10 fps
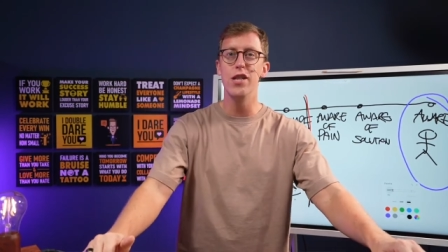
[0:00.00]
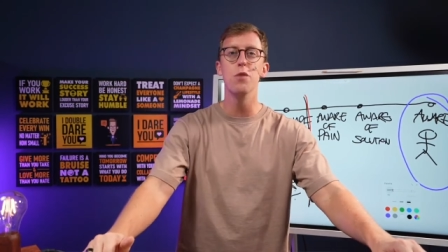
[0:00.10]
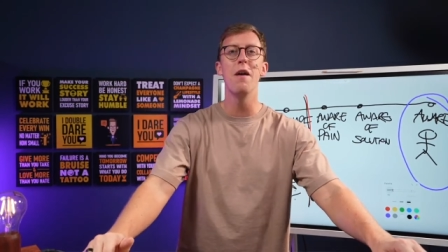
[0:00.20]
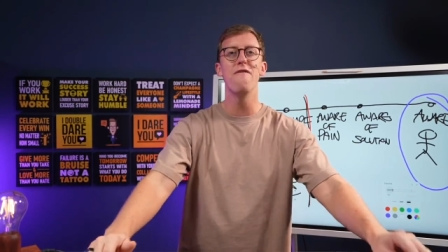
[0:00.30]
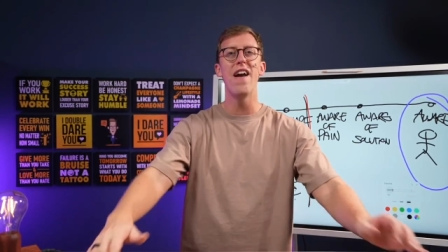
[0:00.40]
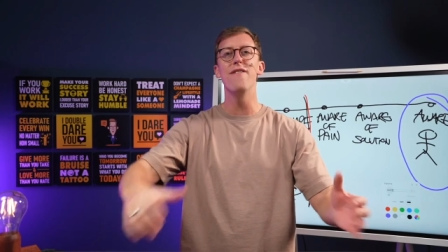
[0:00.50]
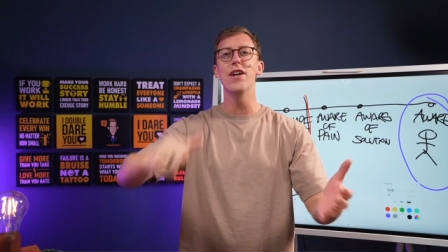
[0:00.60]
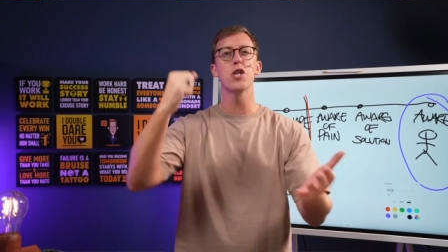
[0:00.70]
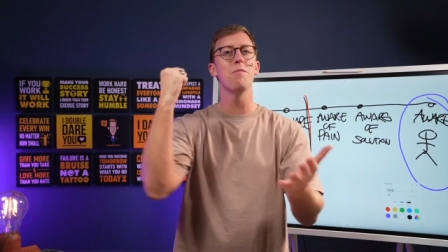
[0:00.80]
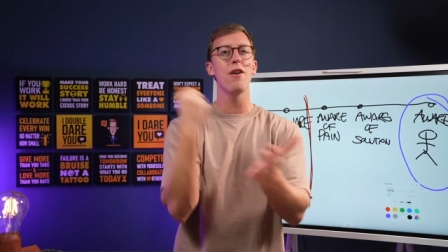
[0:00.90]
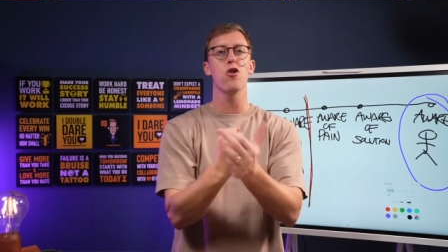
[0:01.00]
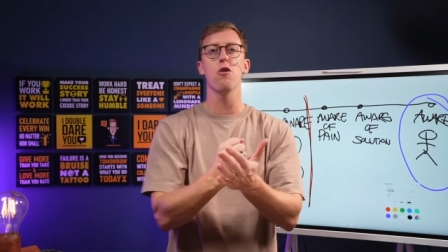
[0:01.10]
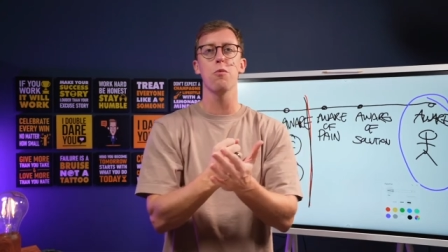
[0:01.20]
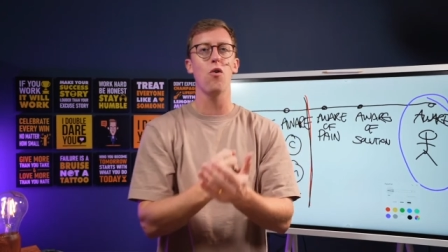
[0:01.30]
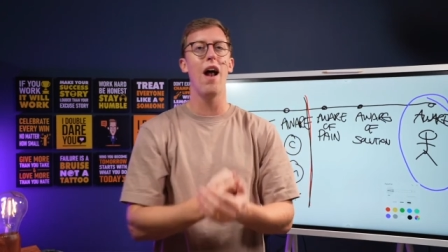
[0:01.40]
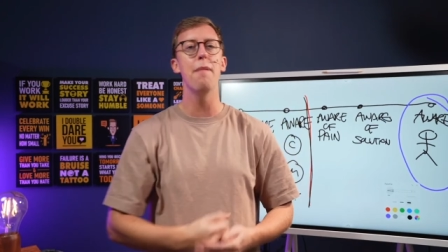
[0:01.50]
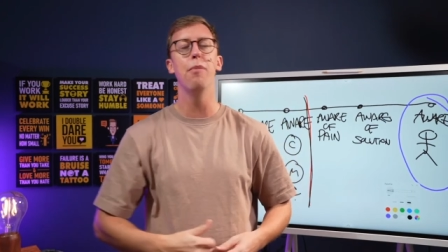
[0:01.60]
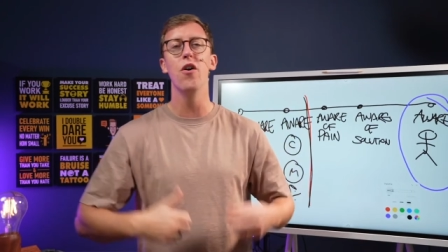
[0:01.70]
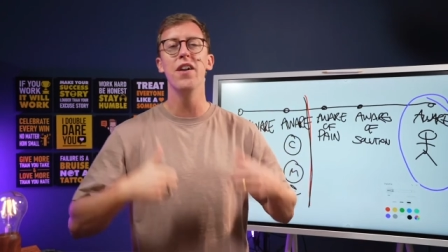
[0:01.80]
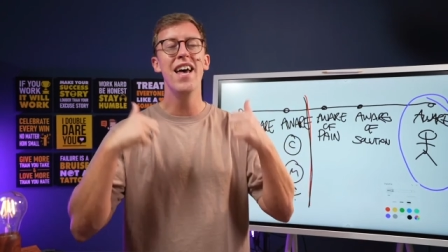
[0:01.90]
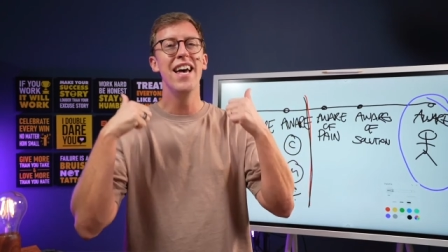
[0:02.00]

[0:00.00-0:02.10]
Do me a favor, smash the subscribe button,